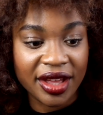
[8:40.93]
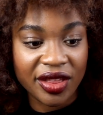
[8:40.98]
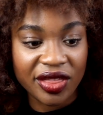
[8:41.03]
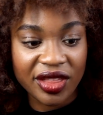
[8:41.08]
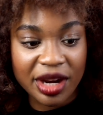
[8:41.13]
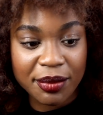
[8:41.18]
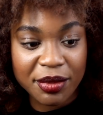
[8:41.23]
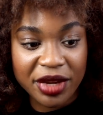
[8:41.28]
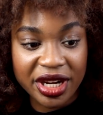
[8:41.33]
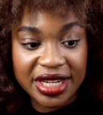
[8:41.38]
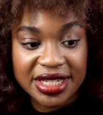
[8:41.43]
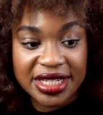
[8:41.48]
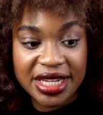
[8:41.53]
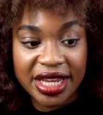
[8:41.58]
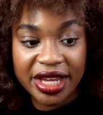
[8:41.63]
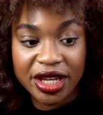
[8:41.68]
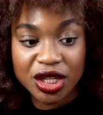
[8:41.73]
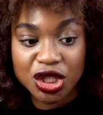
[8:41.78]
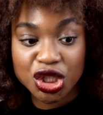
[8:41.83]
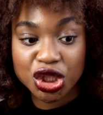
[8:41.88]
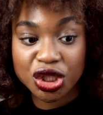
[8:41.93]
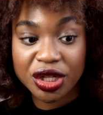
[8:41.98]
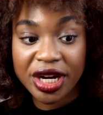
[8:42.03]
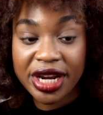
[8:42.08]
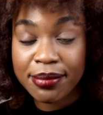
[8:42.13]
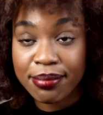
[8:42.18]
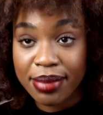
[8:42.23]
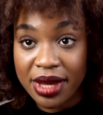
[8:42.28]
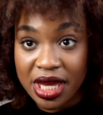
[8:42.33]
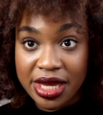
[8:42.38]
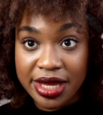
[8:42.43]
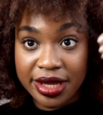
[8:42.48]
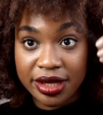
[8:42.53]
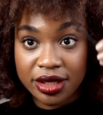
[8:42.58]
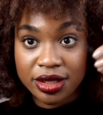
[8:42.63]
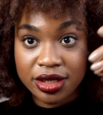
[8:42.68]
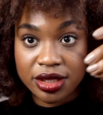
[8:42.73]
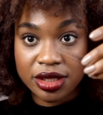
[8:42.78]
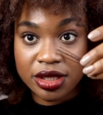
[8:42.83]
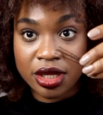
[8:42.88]
Then I'm gonna take straight
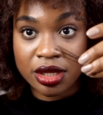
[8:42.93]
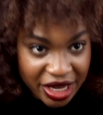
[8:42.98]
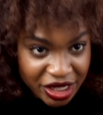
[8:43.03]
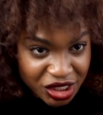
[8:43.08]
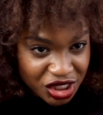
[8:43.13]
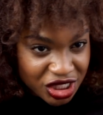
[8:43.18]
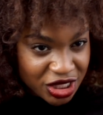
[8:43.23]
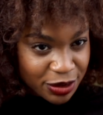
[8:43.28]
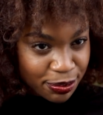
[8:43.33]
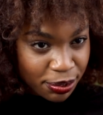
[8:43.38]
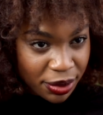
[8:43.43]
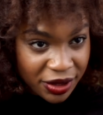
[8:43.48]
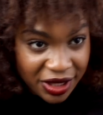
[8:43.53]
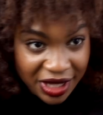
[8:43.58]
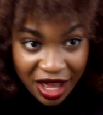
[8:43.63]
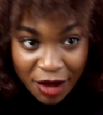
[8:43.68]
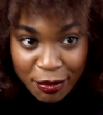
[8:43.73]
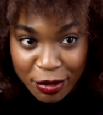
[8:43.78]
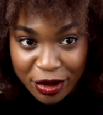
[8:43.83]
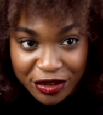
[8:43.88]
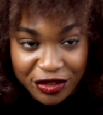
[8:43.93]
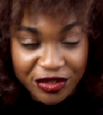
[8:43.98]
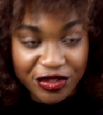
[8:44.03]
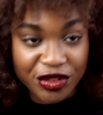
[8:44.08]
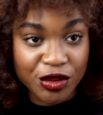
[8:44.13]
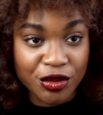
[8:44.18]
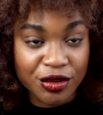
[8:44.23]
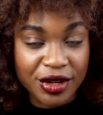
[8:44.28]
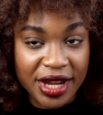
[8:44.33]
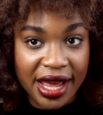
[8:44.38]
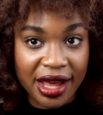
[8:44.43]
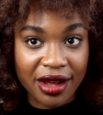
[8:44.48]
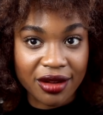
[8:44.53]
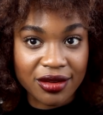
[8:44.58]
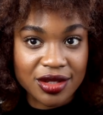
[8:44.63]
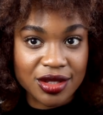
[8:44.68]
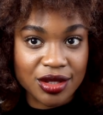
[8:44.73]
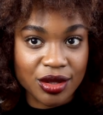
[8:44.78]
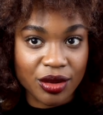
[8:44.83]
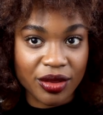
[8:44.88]
pins and just plop a few
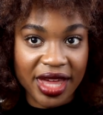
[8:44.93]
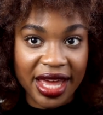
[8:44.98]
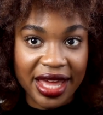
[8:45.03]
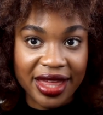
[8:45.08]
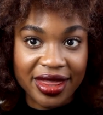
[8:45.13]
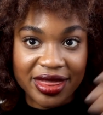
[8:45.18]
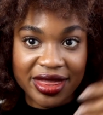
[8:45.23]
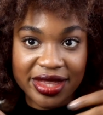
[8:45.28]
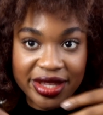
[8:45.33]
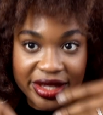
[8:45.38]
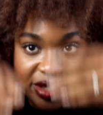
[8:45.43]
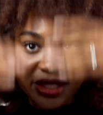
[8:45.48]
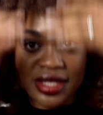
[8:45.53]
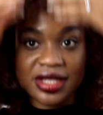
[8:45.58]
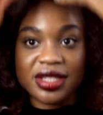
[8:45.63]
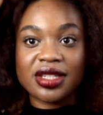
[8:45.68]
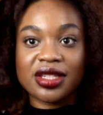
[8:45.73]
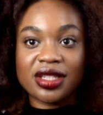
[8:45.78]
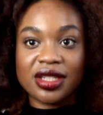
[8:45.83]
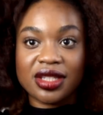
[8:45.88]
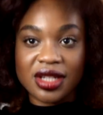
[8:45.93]
down so that this